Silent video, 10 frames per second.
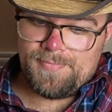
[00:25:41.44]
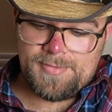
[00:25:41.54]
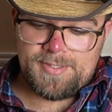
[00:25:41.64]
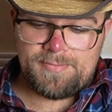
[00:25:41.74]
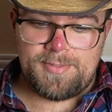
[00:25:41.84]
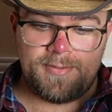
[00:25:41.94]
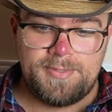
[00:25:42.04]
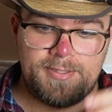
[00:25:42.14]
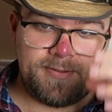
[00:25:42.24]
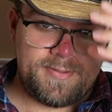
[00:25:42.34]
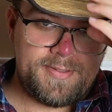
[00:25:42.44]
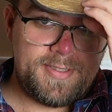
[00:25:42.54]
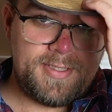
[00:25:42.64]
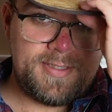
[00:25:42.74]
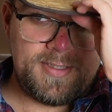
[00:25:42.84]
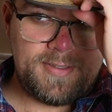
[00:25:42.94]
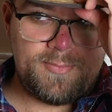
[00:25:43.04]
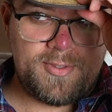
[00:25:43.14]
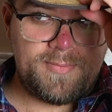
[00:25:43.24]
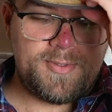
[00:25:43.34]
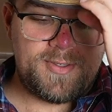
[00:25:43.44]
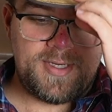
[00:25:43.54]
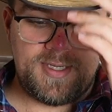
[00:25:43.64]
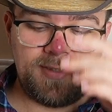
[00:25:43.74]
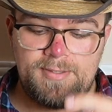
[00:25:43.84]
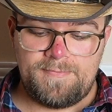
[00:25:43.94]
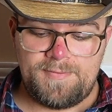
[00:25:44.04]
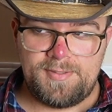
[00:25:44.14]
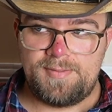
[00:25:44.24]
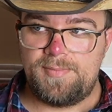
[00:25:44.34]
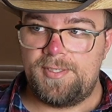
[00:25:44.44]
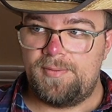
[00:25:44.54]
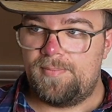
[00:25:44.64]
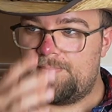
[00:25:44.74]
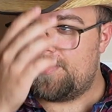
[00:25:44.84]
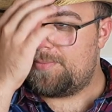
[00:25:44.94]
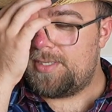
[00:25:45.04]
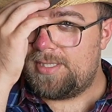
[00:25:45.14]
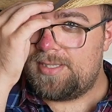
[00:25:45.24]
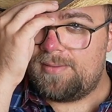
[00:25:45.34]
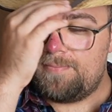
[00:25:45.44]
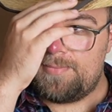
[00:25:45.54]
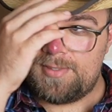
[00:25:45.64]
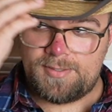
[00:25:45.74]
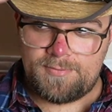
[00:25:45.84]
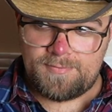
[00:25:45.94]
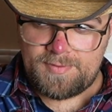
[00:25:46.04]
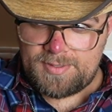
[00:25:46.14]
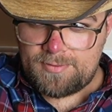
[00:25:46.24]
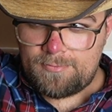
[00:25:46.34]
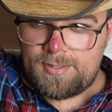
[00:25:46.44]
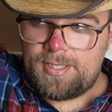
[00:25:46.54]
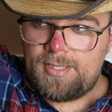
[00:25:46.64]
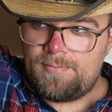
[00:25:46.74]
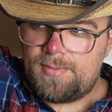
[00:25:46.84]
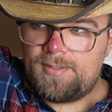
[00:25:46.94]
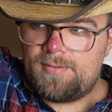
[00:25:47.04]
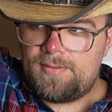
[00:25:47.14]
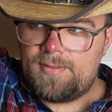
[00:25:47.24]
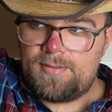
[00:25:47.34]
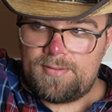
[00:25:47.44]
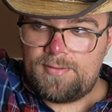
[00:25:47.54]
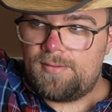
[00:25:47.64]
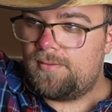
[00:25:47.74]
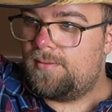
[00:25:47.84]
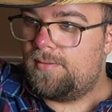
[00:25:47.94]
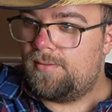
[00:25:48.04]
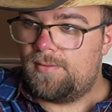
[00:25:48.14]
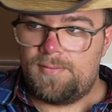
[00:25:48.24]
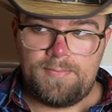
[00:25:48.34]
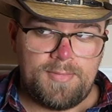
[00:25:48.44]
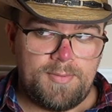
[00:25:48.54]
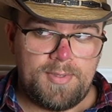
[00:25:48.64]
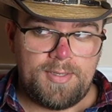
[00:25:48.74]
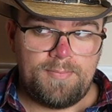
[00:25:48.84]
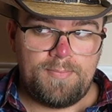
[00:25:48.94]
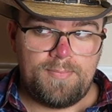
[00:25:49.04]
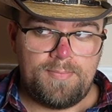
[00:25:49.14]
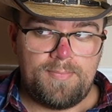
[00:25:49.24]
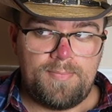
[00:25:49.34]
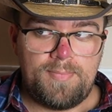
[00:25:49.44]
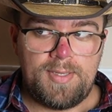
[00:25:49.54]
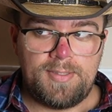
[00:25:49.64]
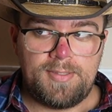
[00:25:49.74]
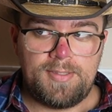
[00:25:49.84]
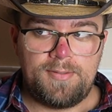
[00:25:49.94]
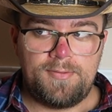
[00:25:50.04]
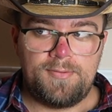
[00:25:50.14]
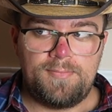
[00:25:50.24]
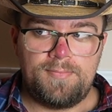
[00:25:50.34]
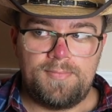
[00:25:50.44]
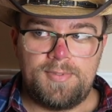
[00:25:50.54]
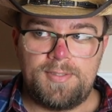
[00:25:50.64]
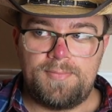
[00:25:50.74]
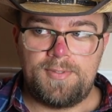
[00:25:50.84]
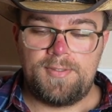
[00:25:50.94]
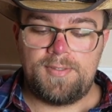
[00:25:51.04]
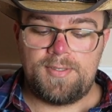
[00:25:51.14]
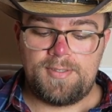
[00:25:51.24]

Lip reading: sometimes it's hard to get like a proper hat that fits me. I mean, this one fits okay, but I think maybe I bent it or something. I don't